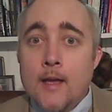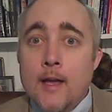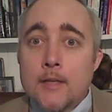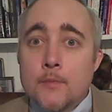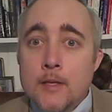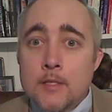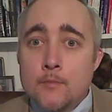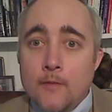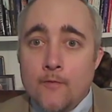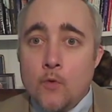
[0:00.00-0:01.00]
As mentioned
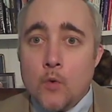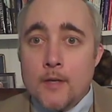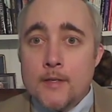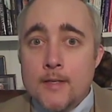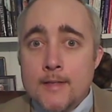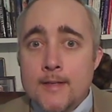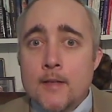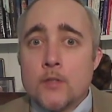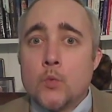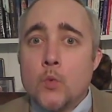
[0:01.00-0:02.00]
before,
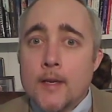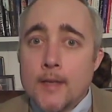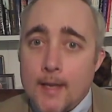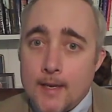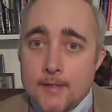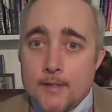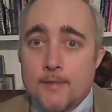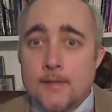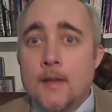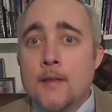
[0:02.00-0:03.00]
details win cases.